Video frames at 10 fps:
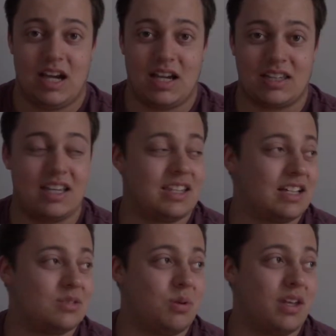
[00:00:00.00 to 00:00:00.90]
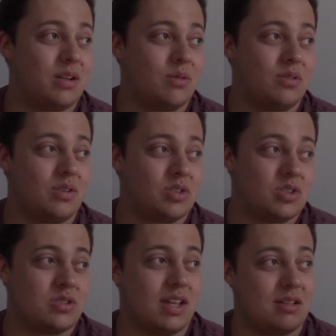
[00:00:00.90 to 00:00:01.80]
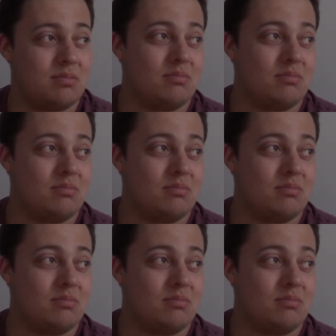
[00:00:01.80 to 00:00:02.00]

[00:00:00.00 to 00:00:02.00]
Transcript: I think that's why they're just like,